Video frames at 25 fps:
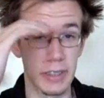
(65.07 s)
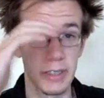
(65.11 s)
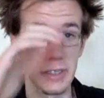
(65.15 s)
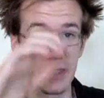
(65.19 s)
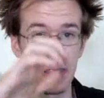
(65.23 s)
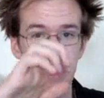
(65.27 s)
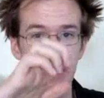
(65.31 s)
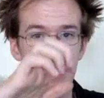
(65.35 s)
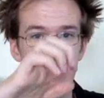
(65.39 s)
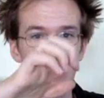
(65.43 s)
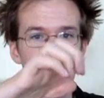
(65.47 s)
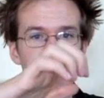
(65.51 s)

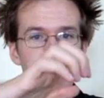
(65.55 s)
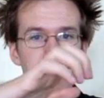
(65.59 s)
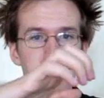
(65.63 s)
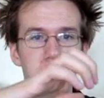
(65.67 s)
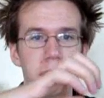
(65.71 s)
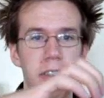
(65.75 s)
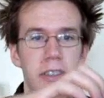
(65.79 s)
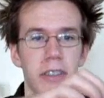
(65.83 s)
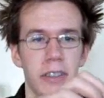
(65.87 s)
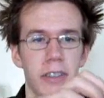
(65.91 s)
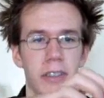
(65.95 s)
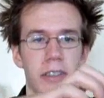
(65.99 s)
Instead of
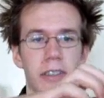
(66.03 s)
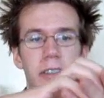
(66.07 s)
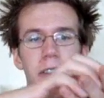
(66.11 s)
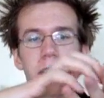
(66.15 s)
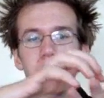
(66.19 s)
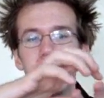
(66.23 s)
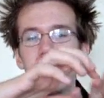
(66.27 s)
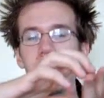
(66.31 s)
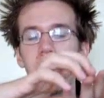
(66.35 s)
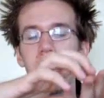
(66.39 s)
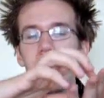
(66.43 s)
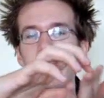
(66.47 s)
having
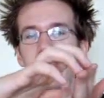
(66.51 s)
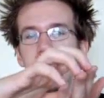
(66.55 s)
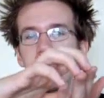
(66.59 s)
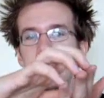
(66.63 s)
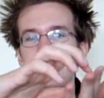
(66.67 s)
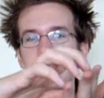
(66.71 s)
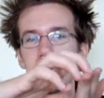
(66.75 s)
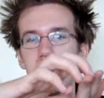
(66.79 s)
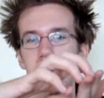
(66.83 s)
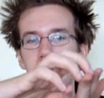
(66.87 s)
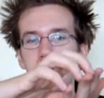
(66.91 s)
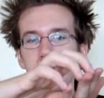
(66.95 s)
your
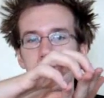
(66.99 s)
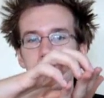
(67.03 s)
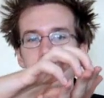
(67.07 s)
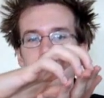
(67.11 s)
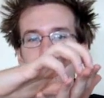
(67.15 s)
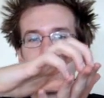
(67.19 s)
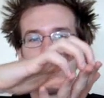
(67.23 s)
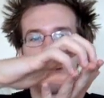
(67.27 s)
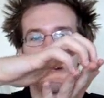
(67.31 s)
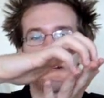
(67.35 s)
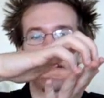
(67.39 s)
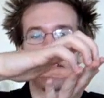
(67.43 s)
hands
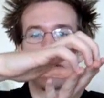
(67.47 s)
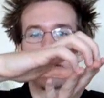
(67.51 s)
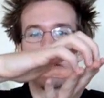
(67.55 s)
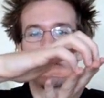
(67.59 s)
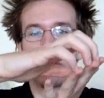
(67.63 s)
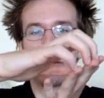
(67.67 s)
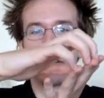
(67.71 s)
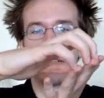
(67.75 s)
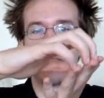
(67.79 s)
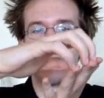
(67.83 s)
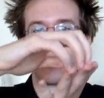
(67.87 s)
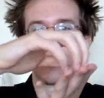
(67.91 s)
up,
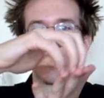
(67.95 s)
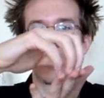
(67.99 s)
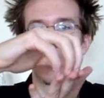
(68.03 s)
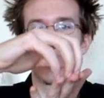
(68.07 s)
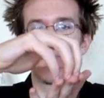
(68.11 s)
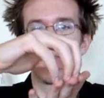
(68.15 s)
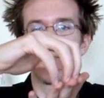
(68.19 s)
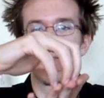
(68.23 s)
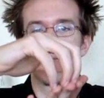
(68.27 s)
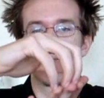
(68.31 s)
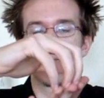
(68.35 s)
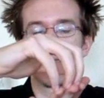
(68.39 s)
you want your
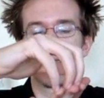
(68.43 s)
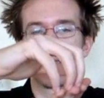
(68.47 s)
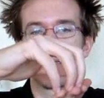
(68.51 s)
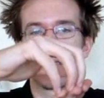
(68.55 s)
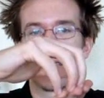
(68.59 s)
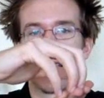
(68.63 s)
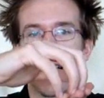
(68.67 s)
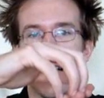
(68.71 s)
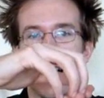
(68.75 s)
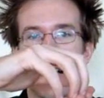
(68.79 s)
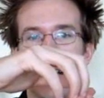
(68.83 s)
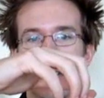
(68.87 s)
knuckles as
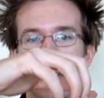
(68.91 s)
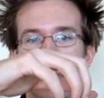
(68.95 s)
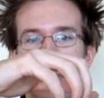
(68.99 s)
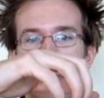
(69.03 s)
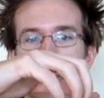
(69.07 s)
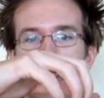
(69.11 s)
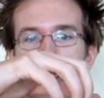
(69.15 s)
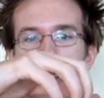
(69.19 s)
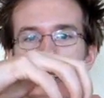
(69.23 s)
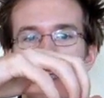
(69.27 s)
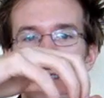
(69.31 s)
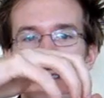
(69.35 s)
the highest
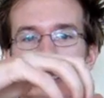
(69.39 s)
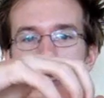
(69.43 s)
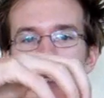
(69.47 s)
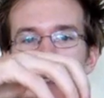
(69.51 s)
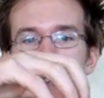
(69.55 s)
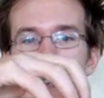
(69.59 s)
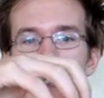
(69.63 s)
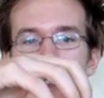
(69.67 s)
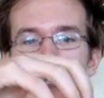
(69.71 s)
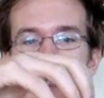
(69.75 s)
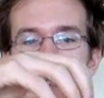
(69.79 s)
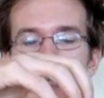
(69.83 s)
point so
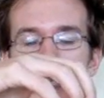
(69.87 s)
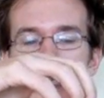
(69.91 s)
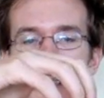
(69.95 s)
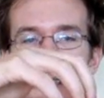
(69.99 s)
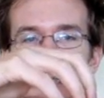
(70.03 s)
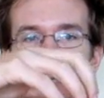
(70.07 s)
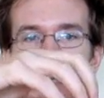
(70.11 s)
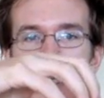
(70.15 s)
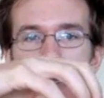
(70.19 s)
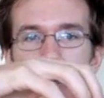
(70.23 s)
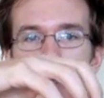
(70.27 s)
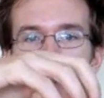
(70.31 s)
that they
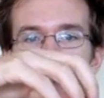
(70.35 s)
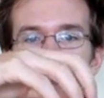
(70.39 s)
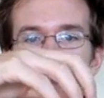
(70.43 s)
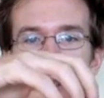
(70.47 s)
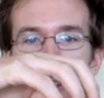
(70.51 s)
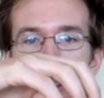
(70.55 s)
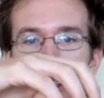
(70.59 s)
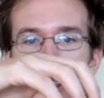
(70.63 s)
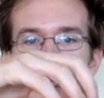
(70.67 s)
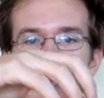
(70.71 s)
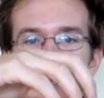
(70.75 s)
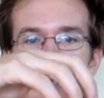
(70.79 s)
can
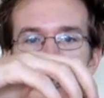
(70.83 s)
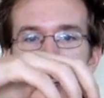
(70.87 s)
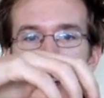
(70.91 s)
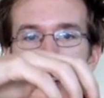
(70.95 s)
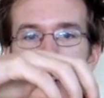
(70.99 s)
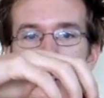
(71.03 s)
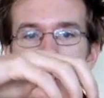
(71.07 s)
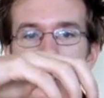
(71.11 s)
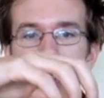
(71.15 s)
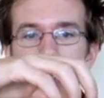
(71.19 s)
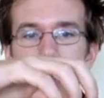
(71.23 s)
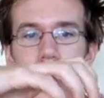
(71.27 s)
push
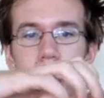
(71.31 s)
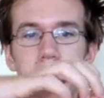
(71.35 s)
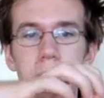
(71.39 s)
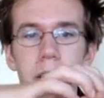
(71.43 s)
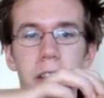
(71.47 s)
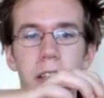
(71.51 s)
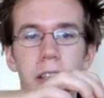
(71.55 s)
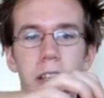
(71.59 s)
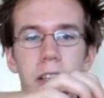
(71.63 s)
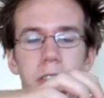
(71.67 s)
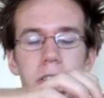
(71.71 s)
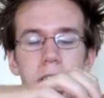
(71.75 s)
down,
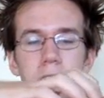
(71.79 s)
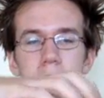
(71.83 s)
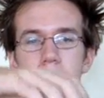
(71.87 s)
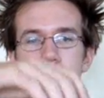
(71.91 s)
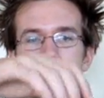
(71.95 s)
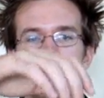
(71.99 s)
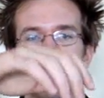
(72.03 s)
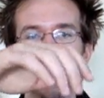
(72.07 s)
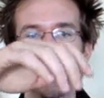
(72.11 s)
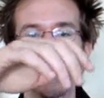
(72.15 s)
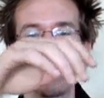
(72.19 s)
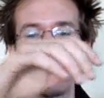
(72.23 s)
not
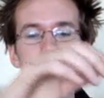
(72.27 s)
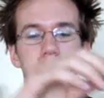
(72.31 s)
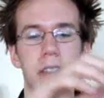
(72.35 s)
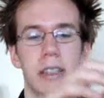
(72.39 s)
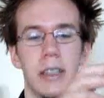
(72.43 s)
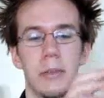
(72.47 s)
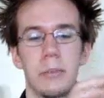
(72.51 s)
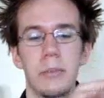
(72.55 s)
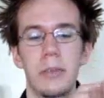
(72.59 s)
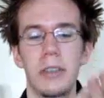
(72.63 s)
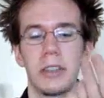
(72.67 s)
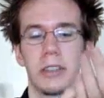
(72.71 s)
just the
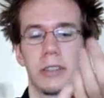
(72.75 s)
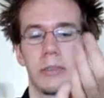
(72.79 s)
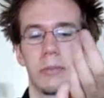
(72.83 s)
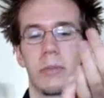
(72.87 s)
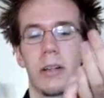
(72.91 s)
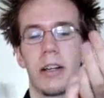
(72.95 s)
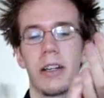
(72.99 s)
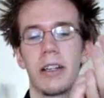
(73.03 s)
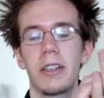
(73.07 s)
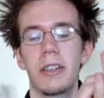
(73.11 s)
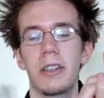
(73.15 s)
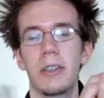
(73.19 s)
same
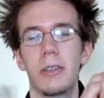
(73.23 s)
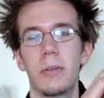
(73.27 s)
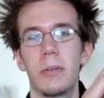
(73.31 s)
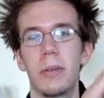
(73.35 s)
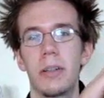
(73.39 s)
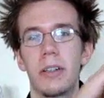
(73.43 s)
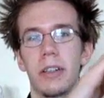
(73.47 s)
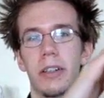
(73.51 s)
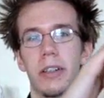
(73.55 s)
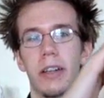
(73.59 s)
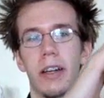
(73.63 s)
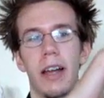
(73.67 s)
reason why you don't
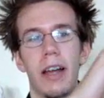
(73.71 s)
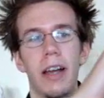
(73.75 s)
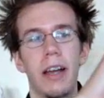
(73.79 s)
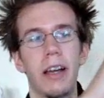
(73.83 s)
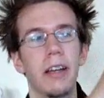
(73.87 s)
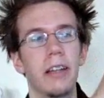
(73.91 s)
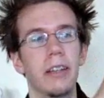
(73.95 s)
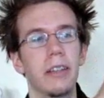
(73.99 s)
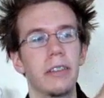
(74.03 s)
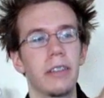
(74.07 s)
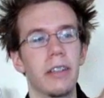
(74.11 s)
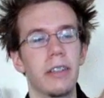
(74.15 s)
want your
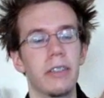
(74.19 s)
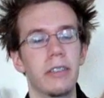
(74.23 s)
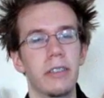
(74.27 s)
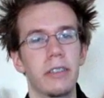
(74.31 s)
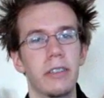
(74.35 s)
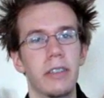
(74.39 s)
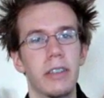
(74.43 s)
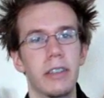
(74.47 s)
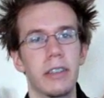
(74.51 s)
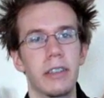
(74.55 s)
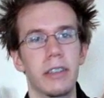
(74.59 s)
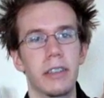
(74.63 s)
hand
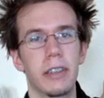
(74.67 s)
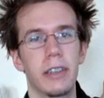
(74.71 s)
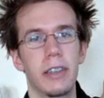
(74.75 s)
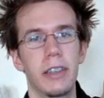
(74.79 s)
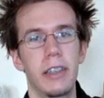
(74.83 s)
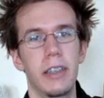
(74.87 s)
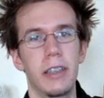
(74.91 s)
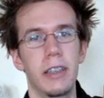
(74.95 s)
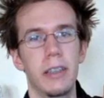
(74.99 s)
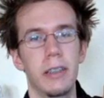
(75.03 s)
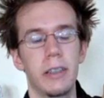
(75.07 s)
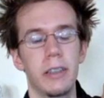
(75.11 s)
underneath the
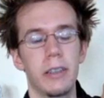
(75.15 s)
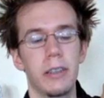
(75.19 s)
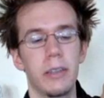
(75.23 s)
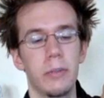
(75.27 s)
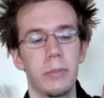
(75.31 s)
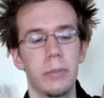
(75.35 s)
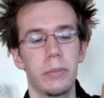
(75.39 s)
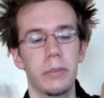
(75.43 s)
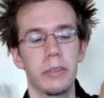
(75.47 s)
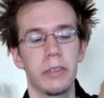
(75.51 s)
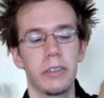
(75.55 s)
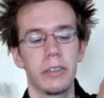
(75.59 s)

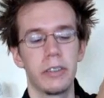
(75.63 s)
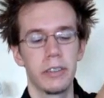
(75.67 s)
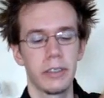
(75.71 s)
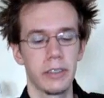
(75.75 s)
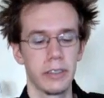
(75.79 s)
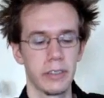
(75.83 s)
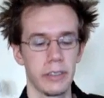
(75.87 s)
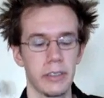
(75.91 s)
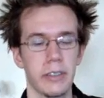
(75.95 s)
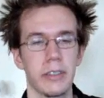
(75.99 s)
keyboard.